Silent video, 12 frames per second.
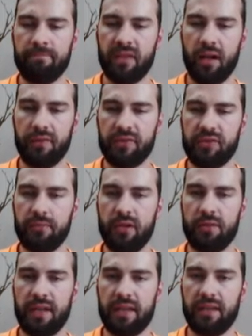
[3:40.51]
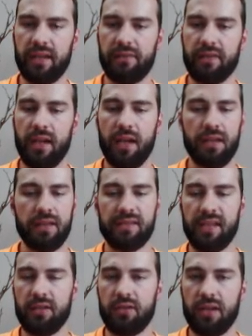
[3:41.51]
On the sumo deadlift,
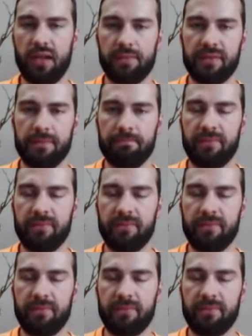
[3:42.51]
sink your hips.